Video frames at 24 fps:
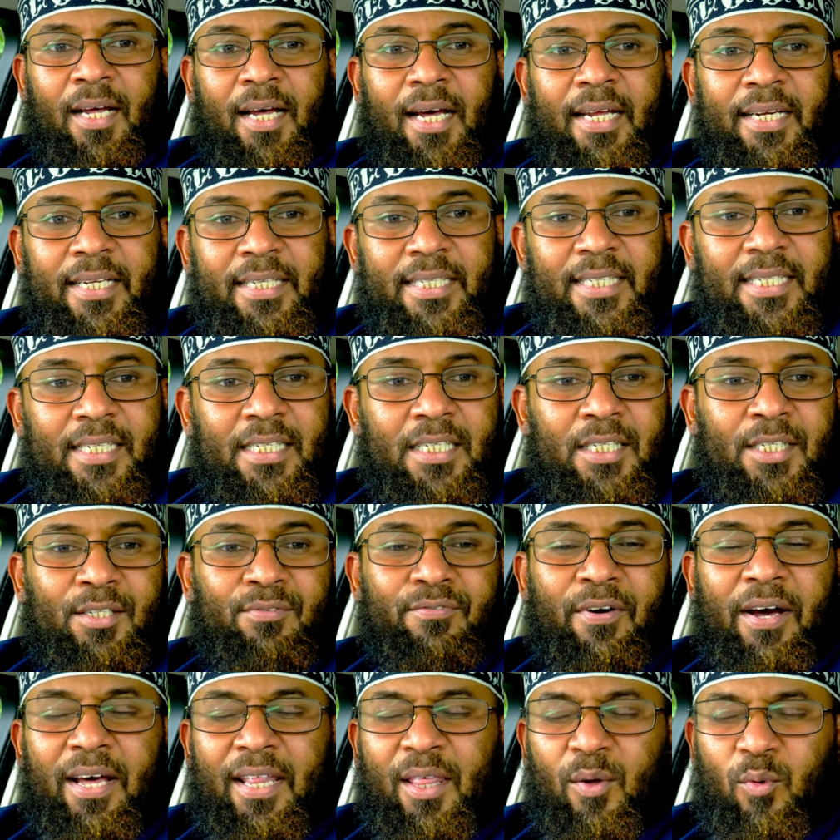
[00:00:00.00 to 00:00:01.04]
and he sees his
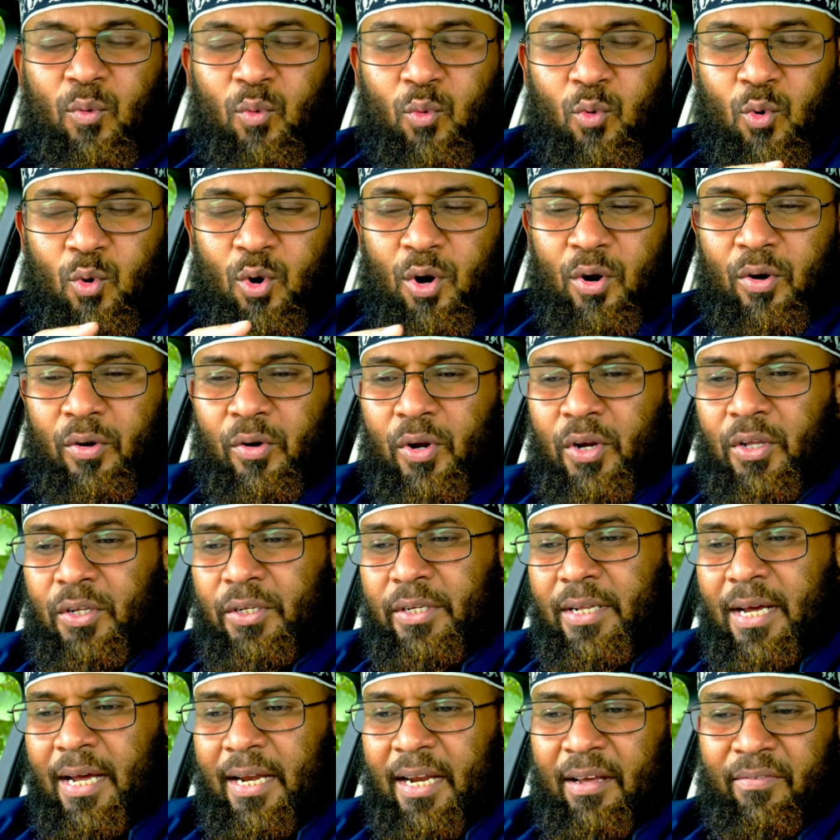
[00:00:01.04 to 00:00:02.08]
father
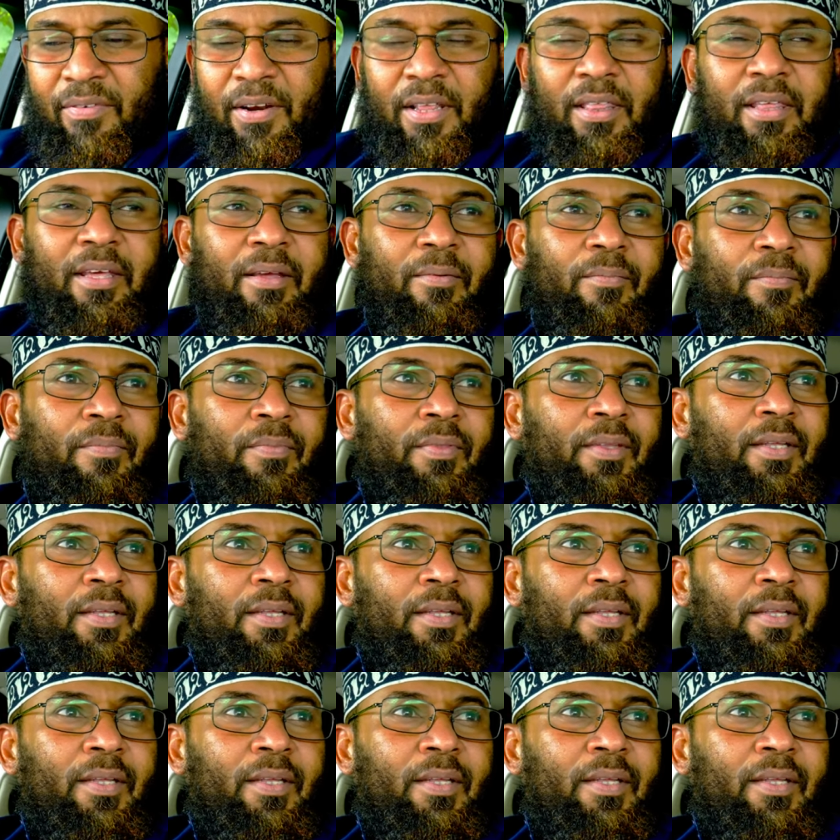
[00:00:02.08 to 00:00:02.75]
worried and everything.